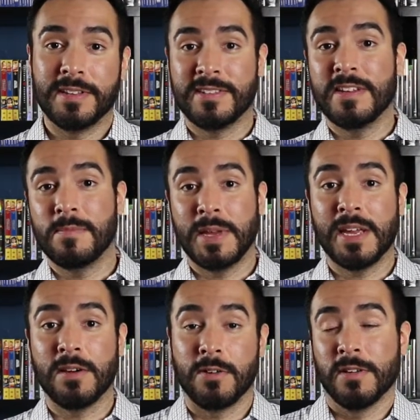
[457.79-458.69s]

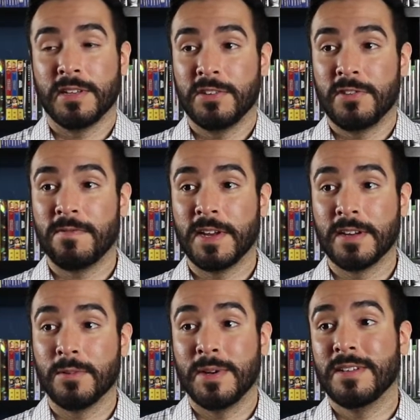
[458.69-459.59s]
Cinemia, or at least you
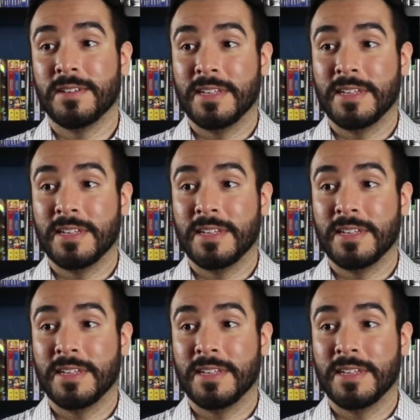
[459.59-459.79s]
figure, well,